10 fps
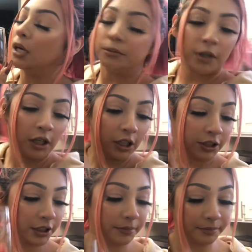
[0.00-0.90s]
Oh, it looks
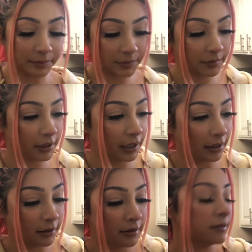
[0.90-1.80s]
good. Okay.
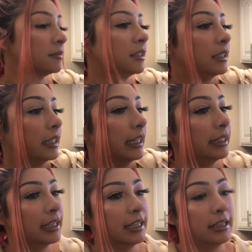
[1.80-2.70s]

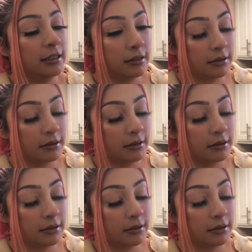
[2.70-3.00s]
And then,